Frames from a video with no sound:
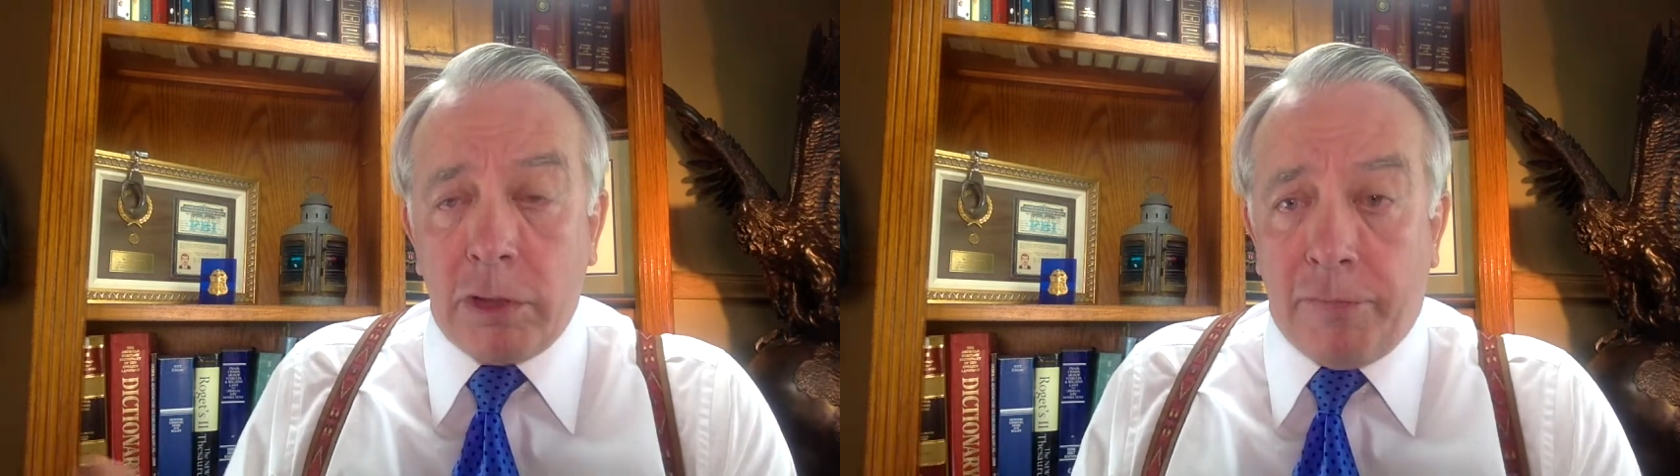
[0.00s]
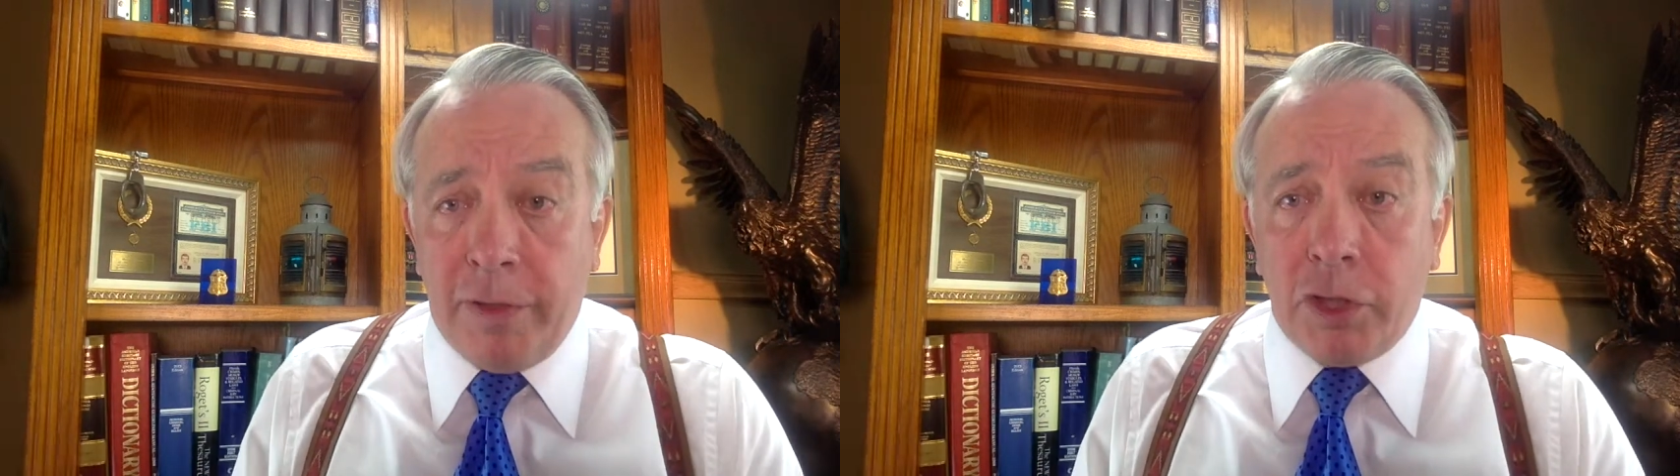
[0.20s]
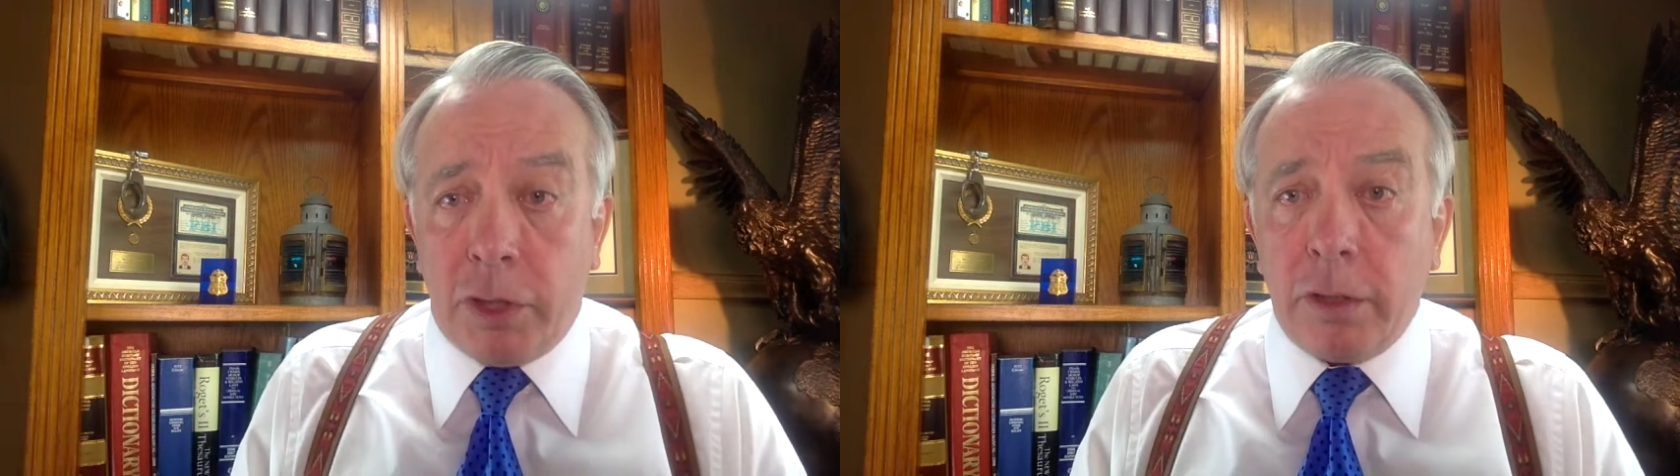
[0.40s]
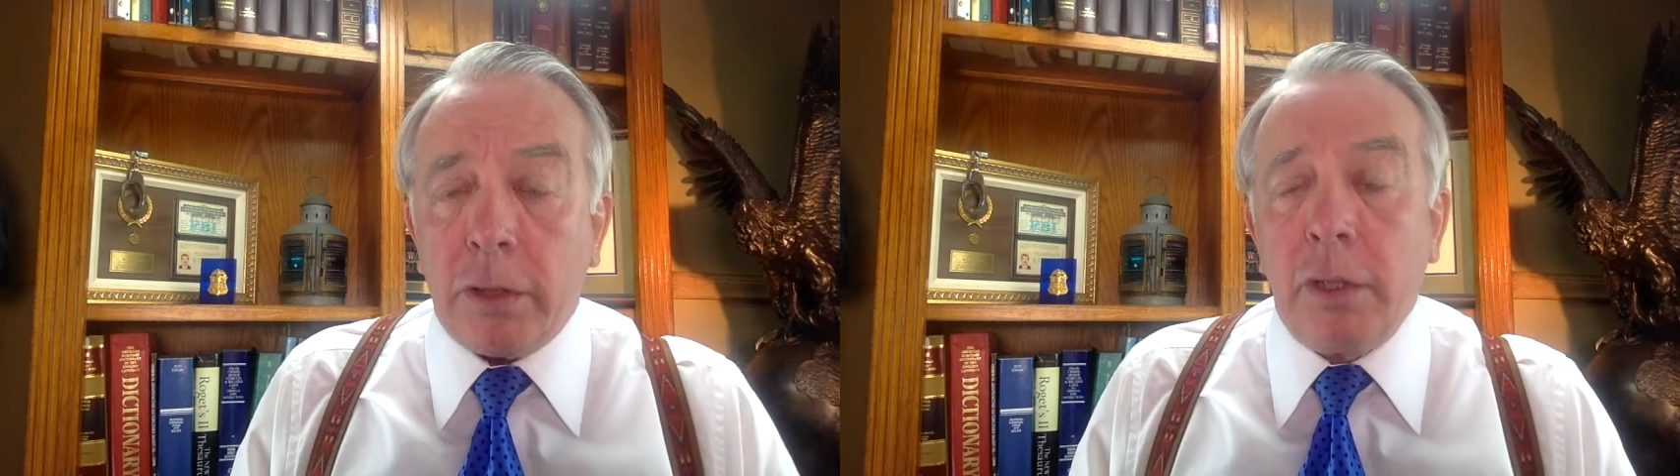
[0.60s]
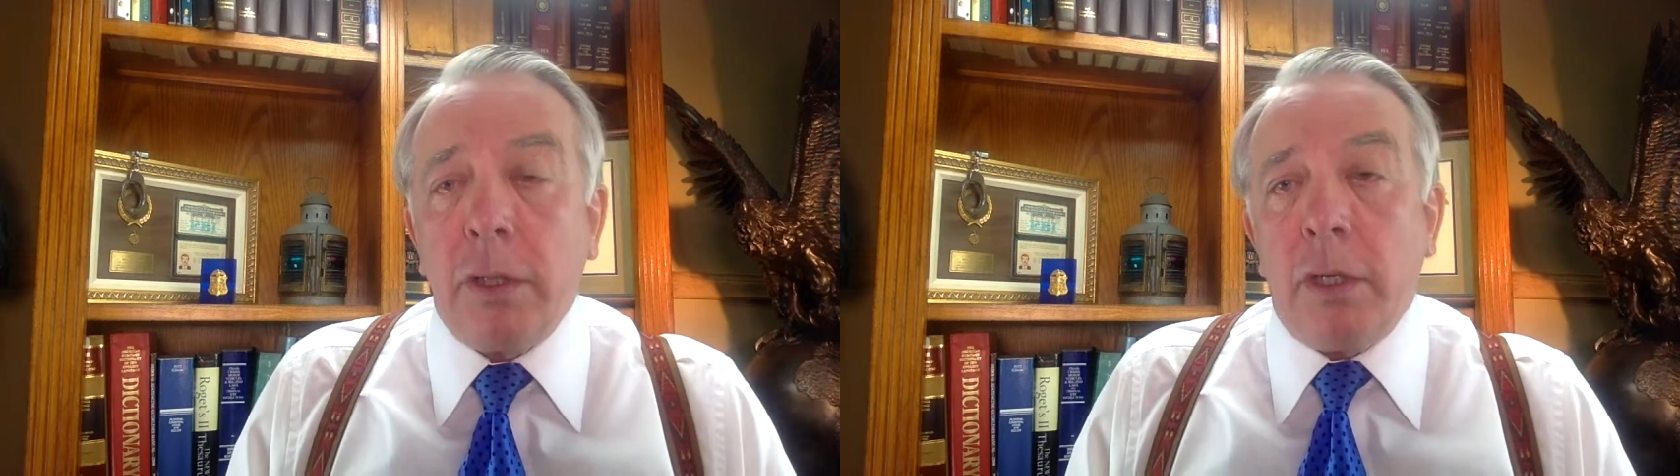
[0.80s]
sufficient
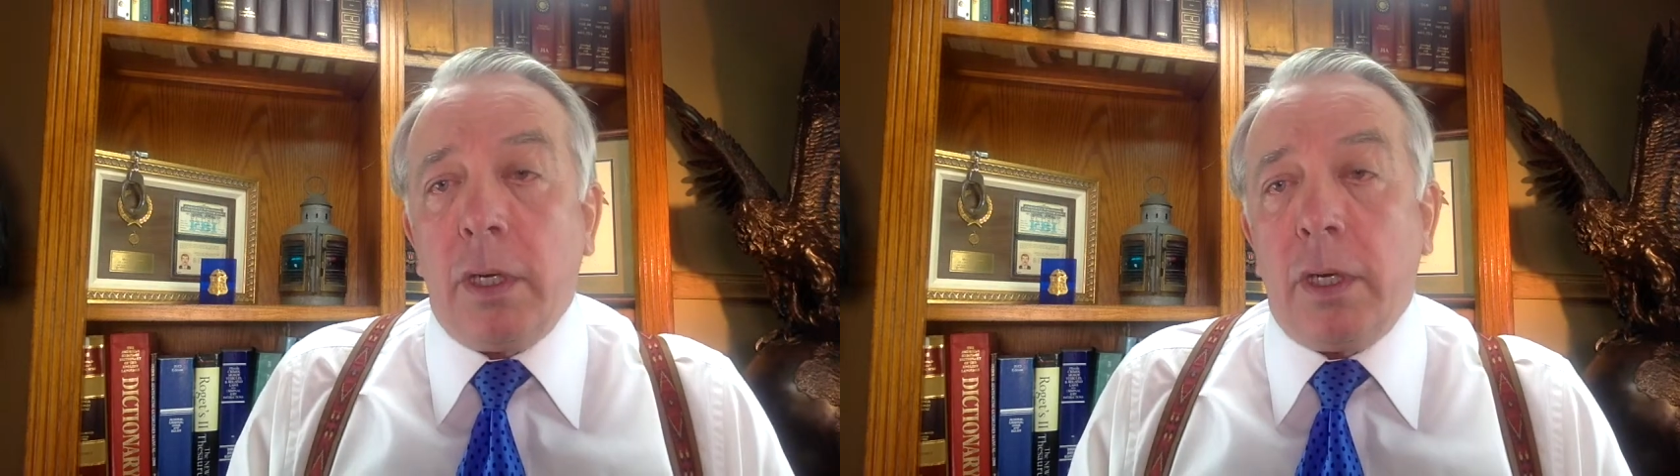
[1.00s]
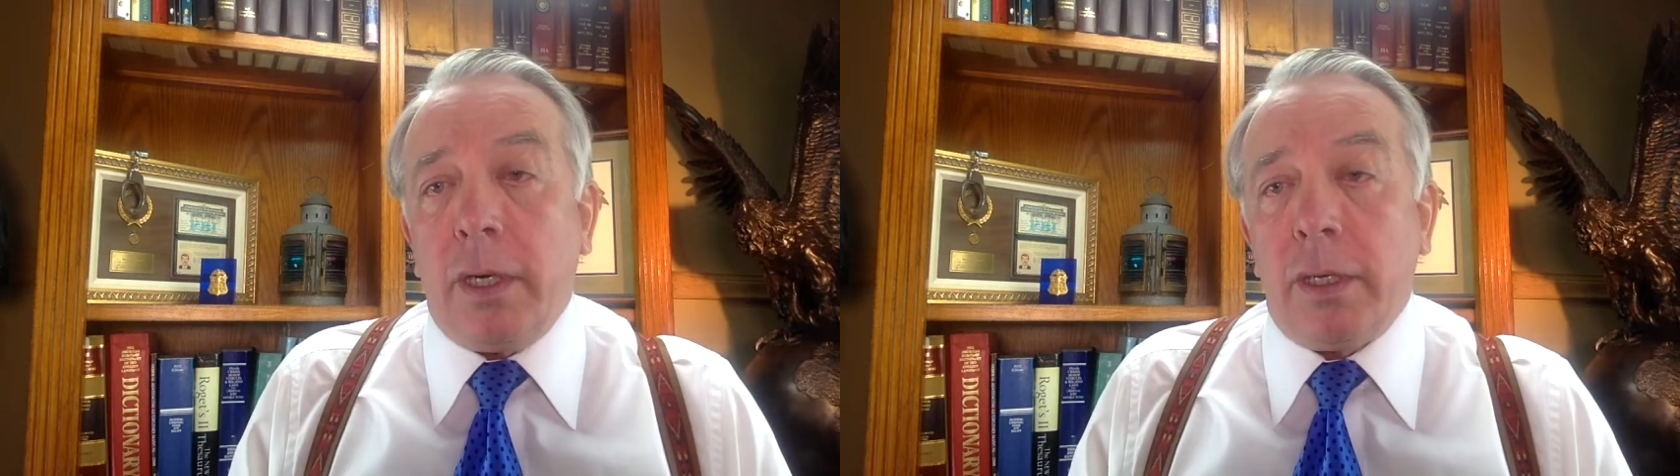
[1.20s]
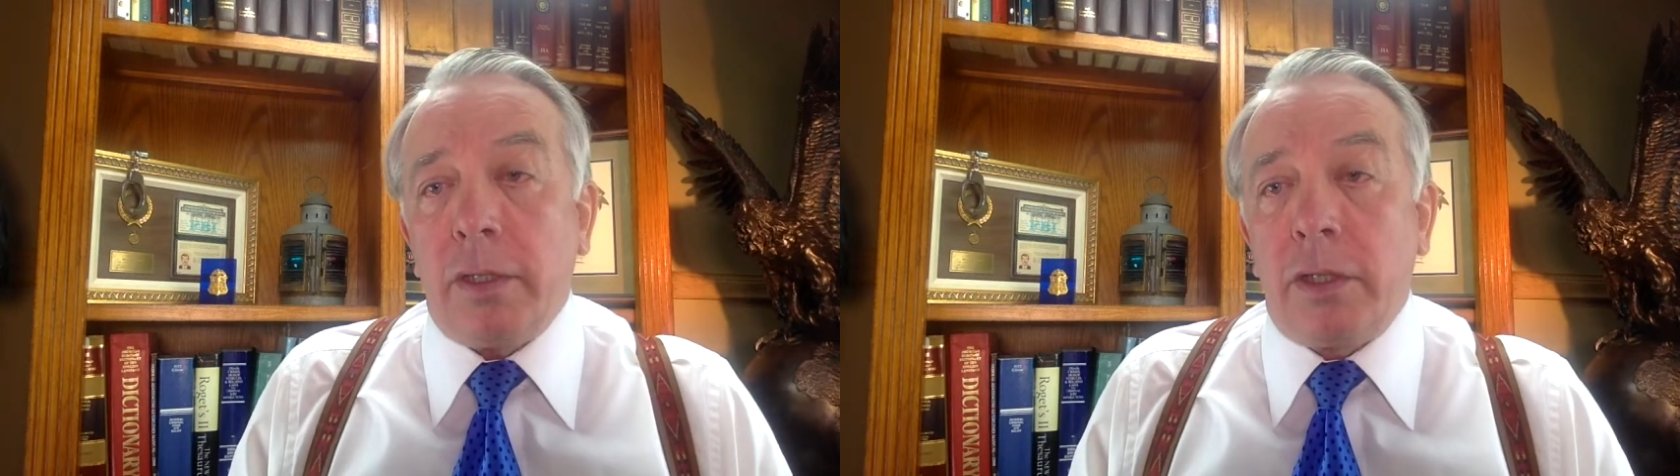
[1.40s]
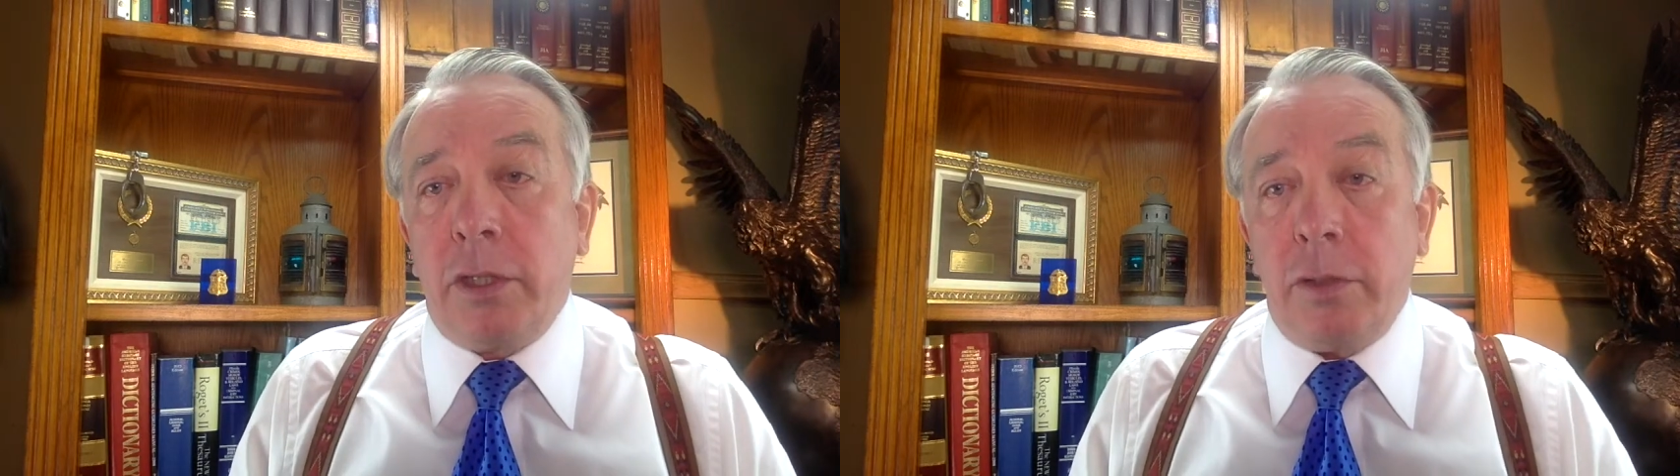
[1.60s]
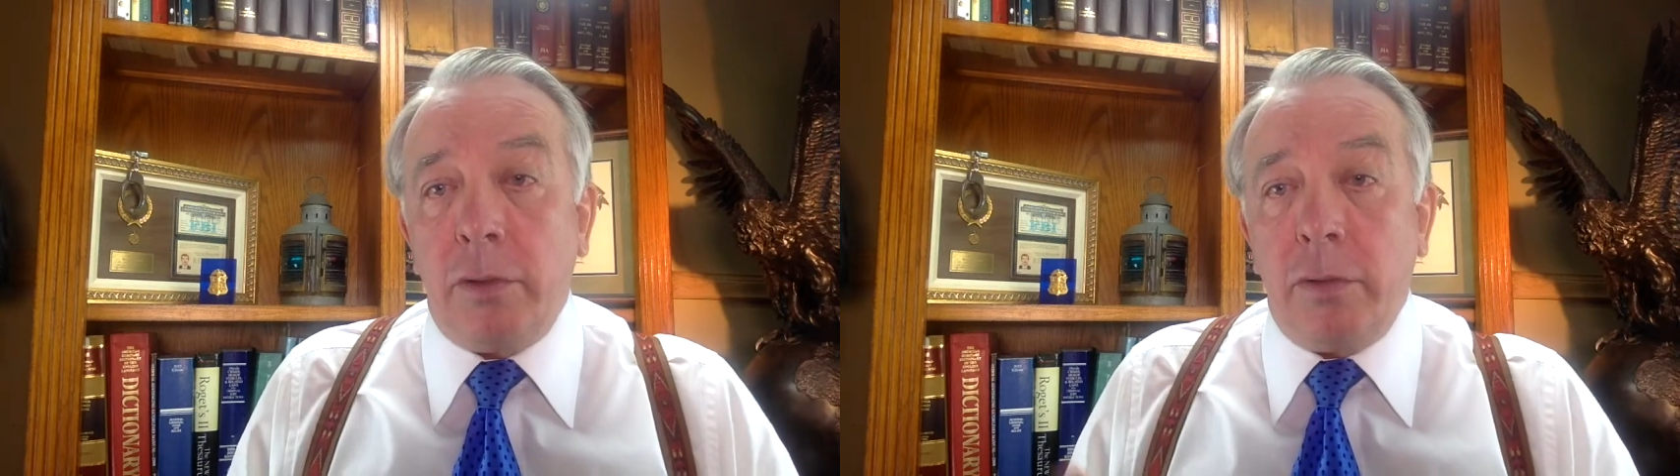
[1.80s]

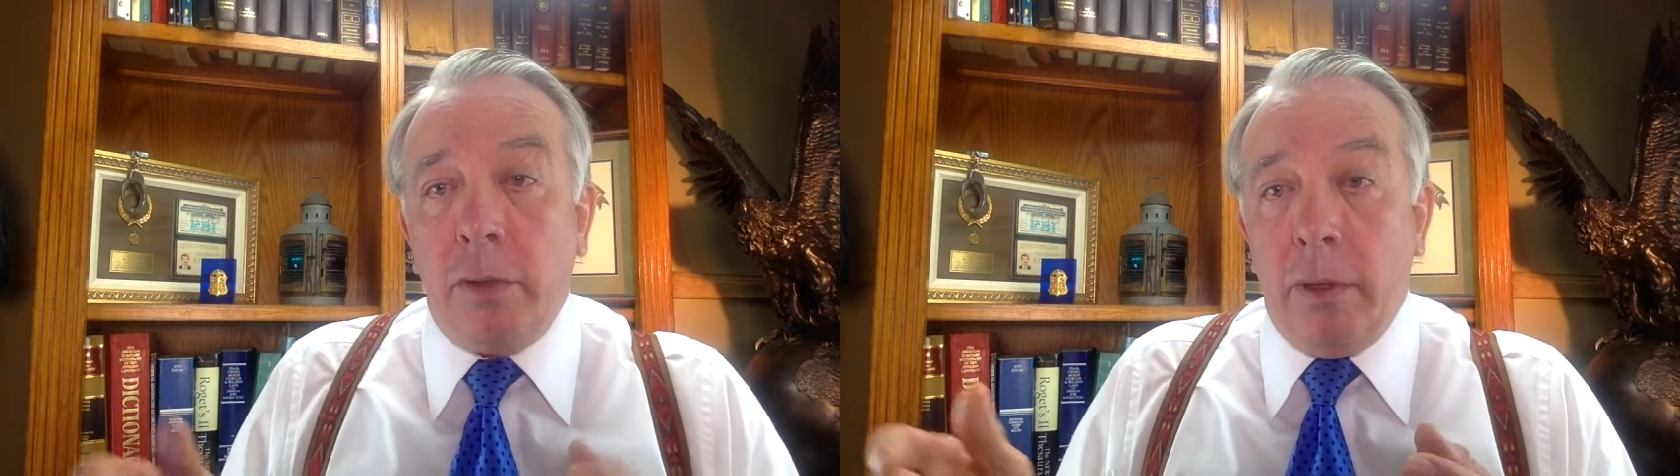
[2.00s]
to